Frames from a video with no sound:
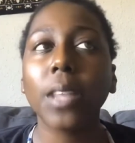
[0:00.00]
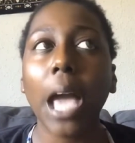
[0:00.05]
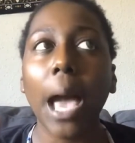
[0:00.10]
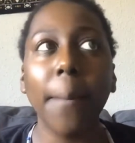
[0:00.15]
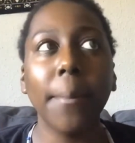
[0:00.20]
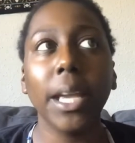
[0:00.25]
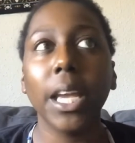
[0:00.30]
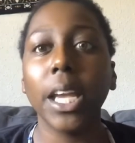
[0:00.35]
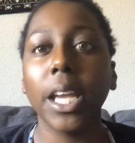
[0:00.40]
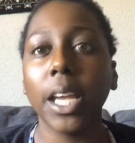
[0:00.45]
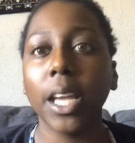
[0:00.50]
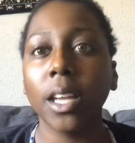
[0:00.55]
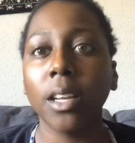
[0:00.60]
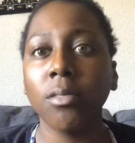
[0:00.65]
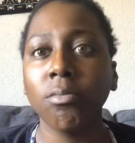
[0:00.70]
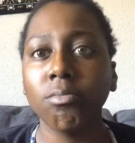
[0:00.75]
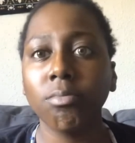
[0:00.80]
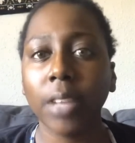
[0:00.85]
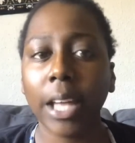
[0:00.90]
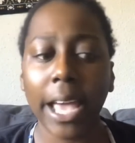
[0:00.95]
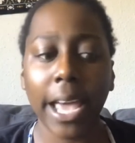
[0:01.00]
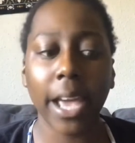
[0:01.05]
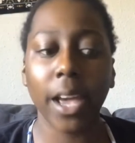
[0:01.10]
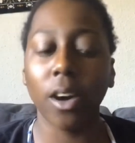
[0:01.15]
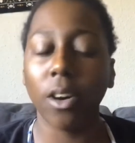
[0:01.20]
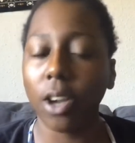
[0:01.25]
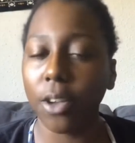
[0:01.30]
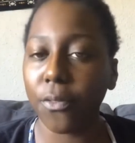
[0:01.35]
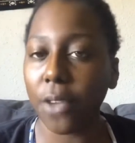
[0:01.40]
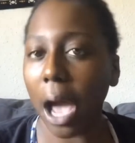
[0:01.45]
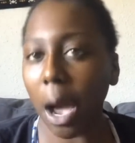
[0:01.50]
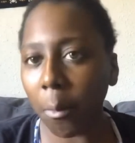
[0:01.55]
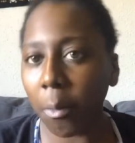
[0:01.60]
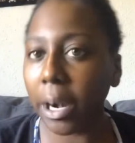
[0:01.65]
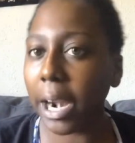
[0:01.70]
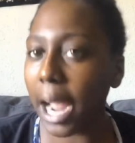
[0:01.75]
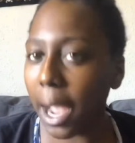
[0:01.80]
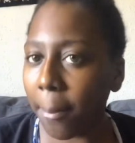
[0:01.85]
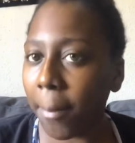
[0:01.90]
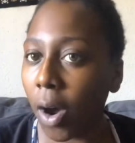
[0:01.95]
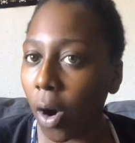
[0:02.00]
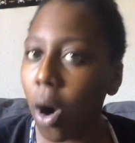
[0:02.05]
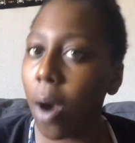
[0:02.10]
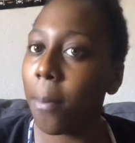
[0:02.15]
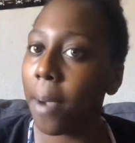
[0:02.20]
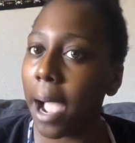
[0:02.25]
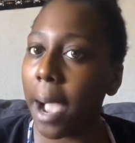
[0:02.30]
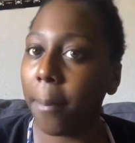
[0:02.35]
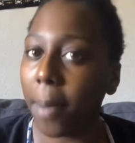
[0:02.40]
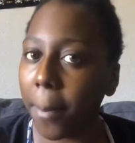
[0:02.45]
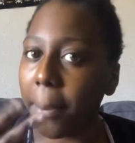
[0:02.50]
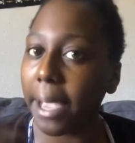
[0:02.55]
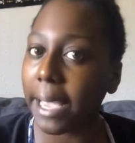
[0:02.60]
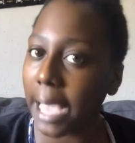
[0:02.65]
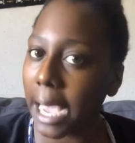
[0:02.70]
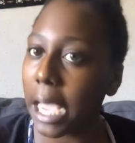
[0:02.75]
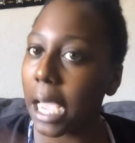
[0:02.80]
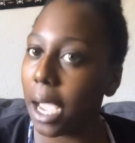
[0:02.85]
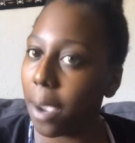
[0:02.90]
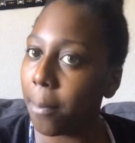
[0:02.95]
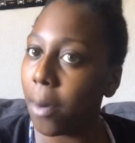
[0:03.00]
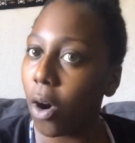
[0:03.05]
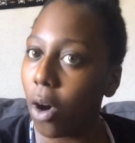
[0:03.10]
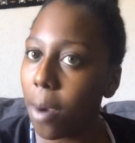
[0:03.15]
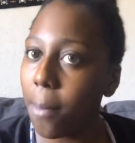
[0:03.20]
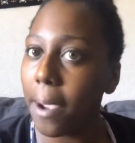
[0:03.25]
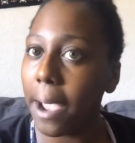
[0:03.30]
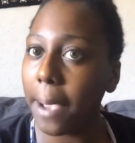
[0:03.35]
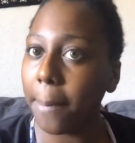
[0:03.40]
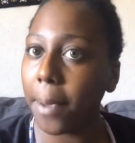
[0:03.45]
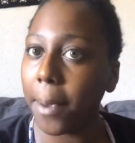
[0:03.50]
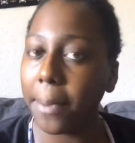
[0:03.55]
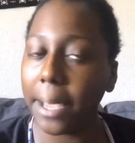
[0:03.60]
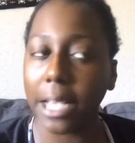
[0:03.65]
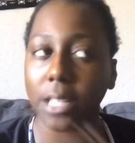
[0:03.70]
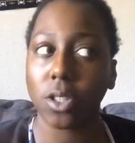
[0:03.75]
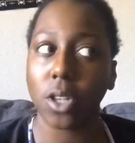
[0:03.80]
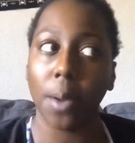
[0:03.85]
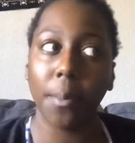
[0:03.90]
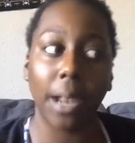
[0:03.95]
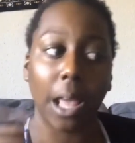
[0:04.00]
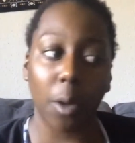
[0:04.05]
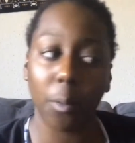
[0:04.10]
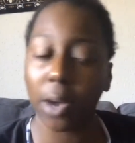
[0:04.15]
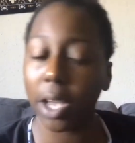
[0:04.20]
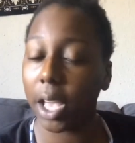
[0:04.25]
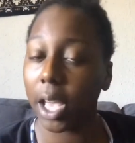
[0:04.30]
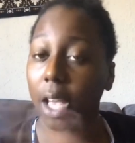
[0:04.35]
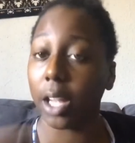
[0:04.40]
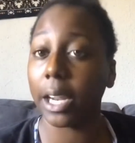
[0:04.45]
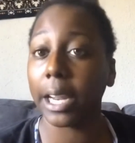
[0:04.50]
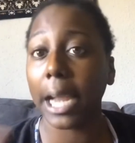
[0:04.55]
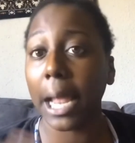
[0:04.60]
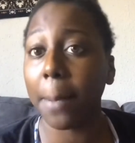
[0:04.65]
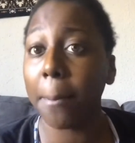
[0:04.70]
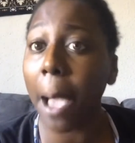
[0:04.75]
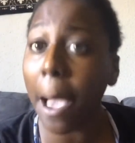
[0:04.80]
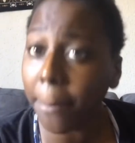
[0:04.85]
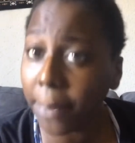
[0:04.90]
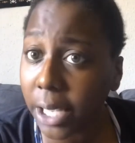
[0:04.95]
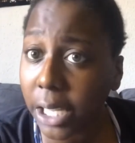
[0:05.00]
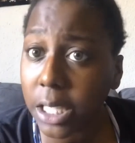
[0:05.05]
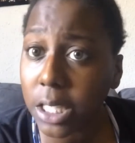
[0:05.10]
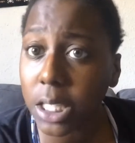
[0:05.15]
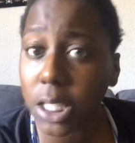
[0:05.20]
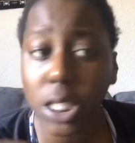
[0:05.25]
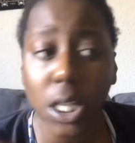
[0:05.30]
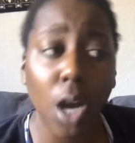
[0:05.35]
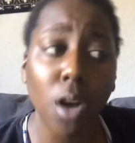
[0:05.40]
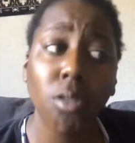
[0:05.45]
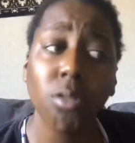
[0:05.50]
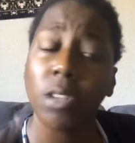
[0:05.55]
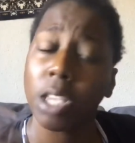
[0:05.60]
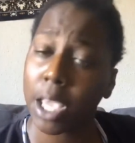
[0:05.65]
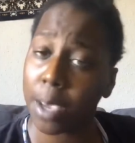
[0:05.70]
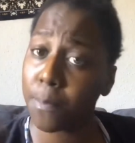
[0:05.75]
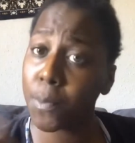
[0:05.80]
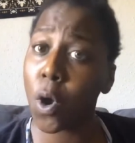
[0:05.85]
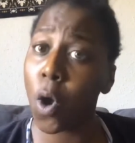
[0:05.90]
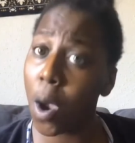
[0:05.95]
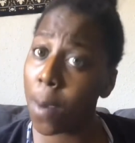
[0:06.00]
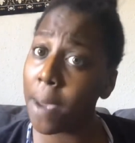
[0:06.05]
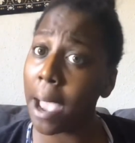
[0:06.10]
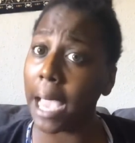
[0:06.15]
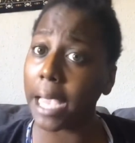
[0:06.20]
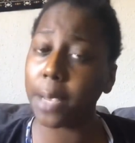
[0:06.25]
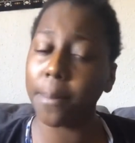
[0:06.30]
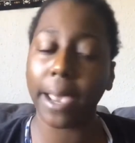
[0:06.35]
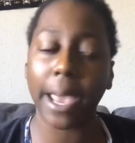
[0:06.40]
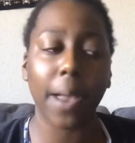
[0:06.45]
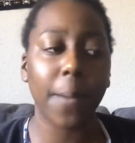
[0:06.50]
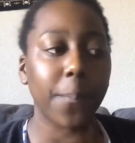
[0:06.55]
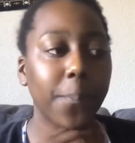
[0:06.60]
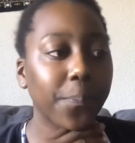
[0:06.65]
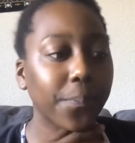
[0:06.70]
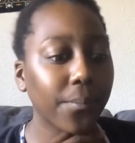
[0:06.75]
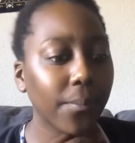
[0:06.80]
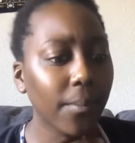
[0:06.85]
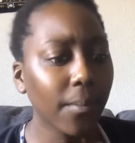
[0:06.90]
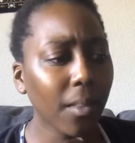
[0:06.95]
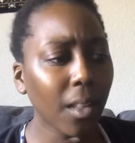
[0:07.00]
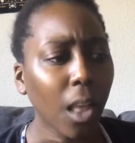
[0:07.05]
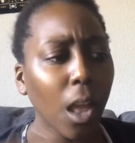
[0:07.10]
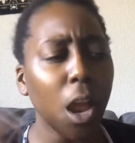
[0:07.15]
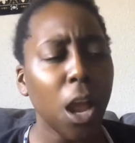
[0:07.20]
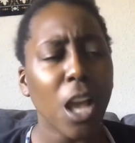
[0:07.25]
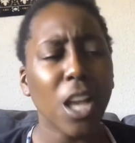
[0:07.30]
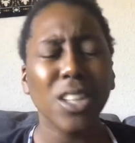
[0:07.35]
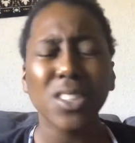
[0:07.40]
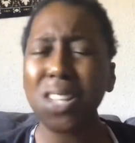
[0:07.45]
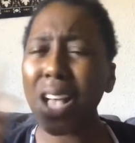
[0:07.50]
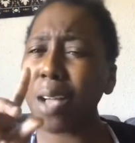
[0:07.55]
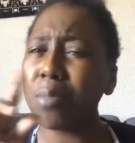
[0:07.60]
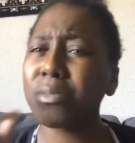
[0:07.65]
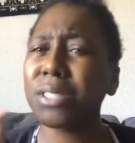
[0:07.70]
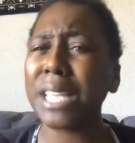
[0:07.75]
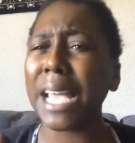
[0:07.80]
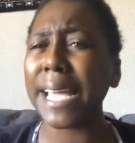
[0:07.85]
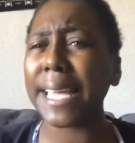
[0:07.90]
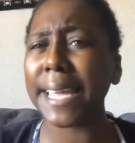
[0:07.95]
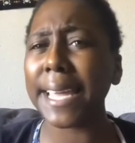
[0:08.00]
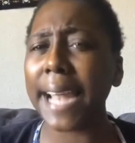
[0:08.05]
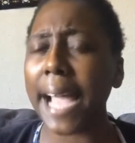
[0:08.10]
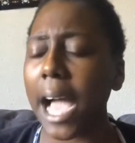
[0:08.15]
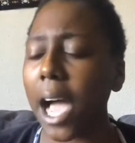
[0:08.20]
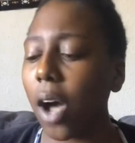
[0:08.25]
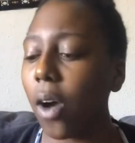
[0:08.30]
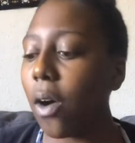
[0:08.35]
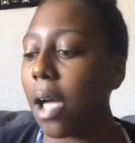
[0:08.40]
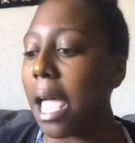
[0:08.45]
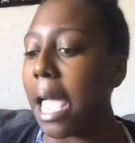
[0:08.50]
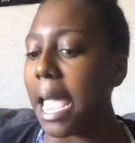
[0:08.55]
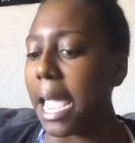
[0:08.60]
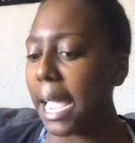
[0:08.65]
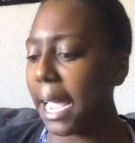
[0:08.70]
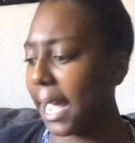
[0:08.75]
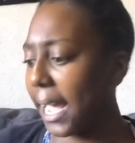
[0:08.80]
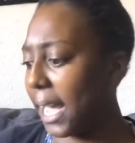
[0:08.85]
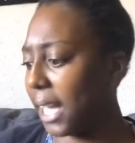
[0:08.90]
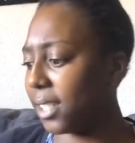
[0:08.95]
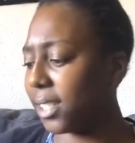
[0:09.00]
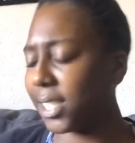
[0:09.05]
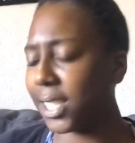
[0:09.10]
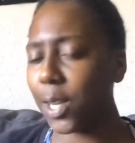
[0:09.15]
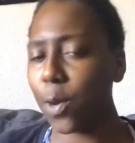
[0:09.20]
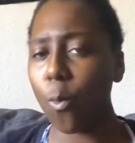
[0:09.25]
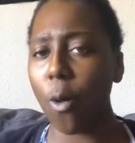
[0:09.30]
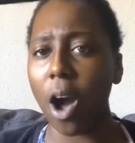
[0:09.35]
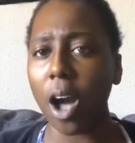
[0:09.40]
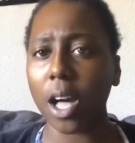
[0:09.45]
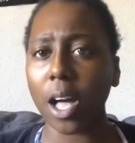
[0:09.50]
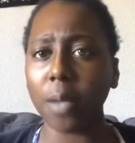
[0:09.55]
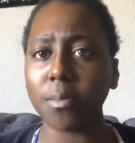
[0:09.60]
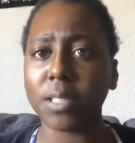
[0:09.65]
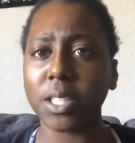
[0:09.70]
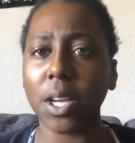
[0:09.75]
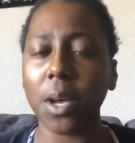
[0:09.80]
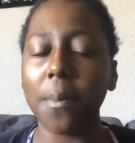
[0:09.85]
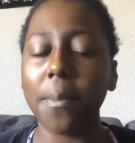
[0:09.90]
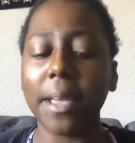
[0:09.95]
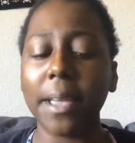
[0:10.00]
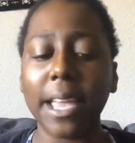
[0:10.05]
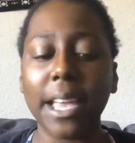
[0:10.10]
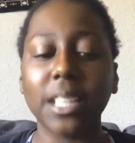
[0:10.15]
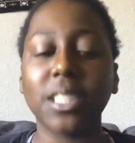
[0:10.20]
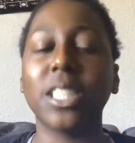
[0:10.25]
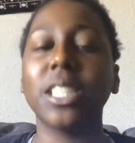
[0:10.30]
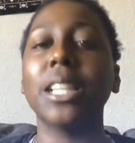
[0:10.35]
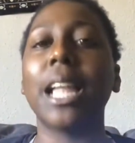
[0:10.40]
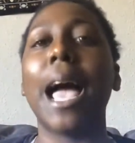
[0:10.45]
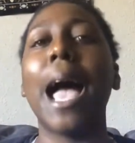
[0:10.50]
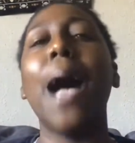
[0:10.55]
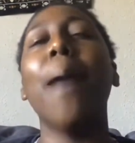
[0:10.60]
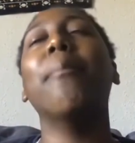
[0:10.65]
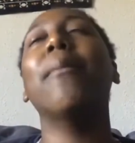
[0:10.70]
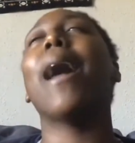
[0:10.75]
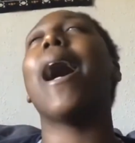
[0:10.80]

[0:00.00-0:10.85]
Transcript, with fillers: I mean, hell, if y'all want to have my arm behind my back, I can have my arm behind my back. So I'm like, well, hell, it ain't my business, so keep your arm behind your back. So I'm checking out, and she walk up to me, and she like, I'm